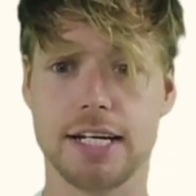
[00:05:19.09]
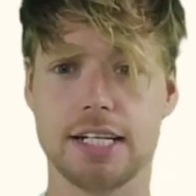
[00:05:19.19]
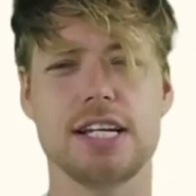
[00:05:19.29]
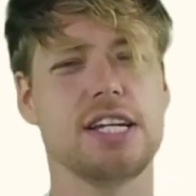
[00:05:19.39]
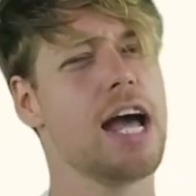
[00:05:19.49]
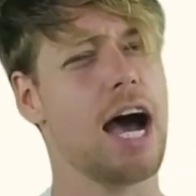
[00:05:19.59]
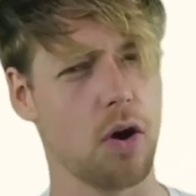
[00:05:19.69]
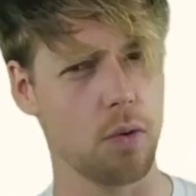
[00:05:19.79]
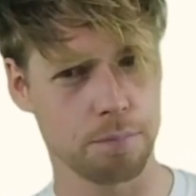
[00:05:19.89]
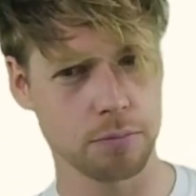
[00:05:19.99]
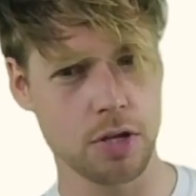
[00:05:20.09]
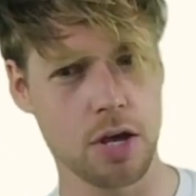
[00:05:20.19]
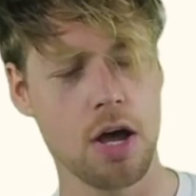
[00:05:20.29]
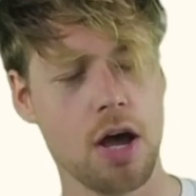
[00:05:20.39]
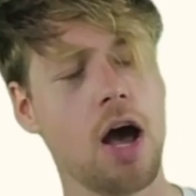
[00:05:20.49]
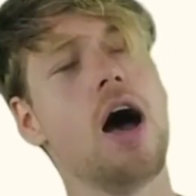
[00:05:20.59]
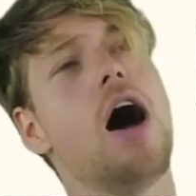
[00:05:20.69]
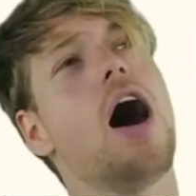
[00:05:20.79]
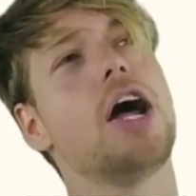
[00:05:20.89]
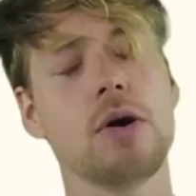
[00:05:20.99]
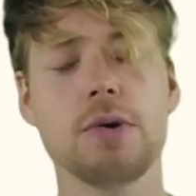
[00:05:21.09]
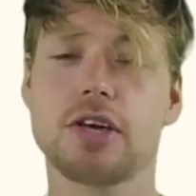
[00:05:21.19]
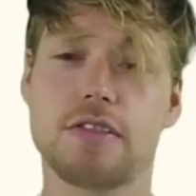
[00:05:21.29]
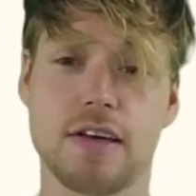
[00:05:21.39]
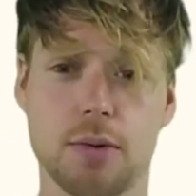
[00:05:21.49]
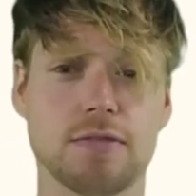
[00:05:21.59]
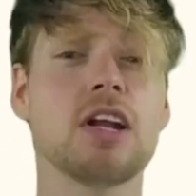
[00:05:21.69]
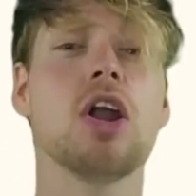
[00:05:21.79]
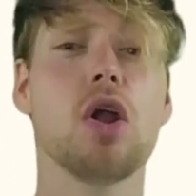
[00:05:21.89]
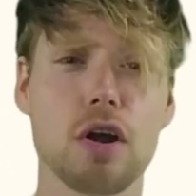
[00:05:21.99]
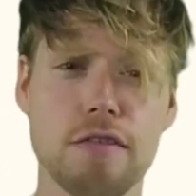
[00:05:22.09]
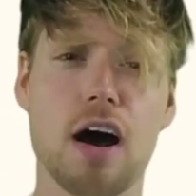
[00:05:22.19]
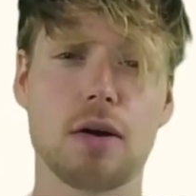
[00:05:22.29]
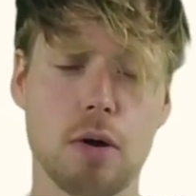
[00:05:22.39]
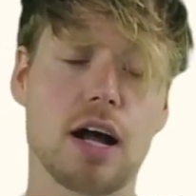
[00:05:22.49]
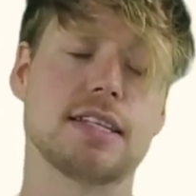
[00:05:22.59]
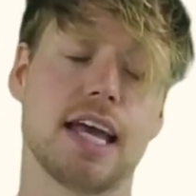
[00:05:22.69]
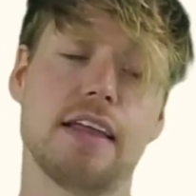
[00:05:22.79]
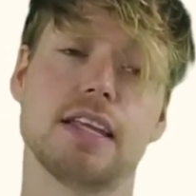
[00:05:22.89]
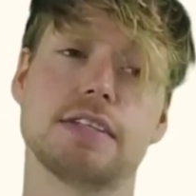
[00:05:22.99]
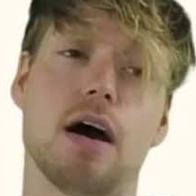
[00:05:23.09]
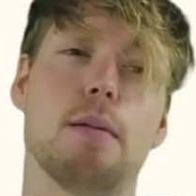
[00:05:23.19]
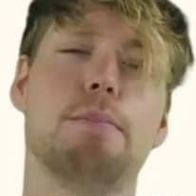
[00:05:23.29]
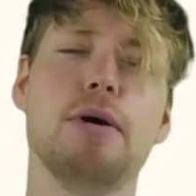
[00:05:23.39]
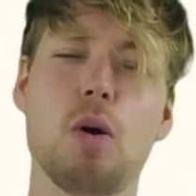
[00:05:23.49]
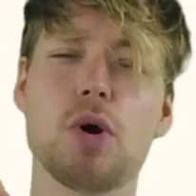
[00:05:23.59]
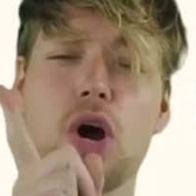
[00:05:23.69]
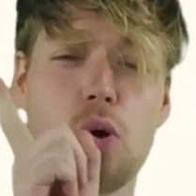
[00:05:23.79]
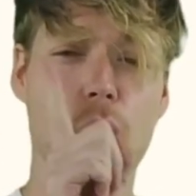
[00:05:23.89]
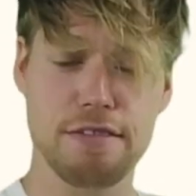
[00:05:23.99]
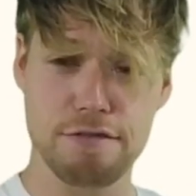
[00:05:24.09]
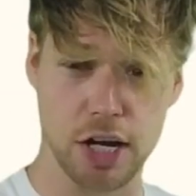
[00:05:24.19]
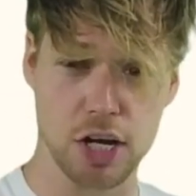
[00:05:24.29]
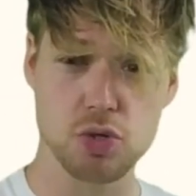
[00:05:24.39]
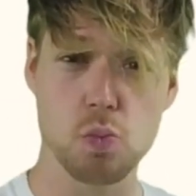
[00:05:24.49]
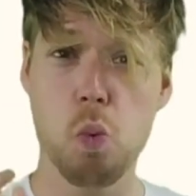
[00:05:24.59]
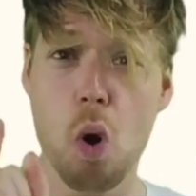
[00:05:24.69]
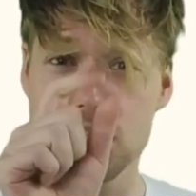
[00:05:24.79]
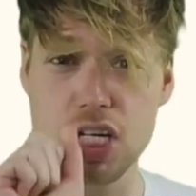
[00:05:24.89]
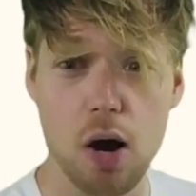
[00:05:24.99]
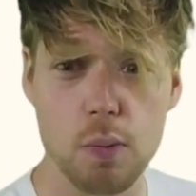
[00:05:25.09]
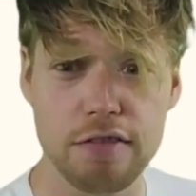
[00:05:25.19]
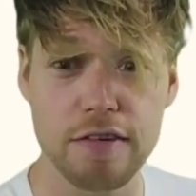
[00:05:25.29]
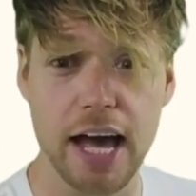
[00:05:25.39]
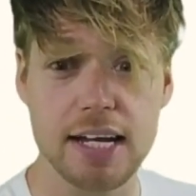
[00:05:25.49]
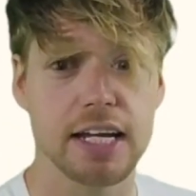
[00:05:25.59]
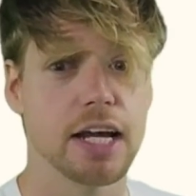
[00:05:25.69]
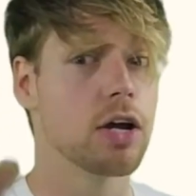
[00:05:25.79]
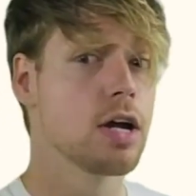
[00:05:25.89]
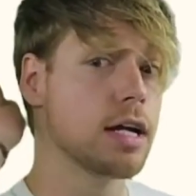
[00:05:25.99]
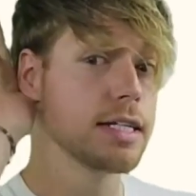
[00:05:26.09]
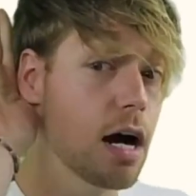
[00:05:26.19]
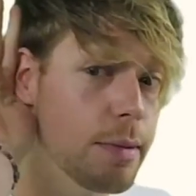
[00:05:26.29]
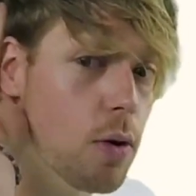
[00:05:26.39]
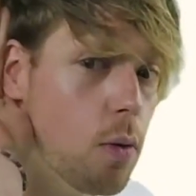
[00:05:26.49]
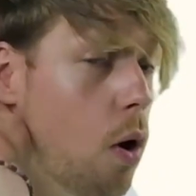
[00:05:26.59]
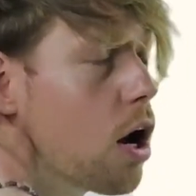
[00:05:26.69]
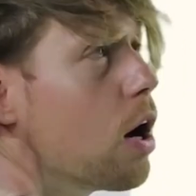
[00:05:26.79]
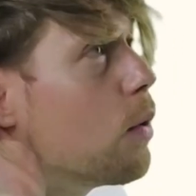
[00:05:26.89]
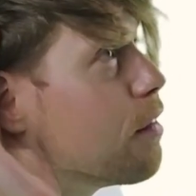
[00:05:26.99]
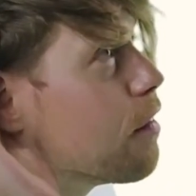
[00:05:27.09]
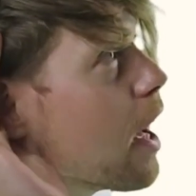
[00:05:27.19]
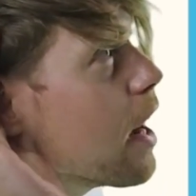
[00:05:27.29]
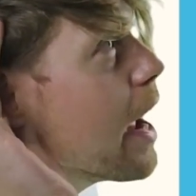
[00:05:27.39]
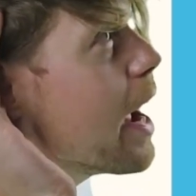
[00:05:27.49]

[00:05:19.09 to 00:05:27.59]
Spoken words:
Now, I know what you're thinking. We've done a lot of hard work to get this far, but we're not quite finished. What are we forgetting? Tell me, what are we forgetting?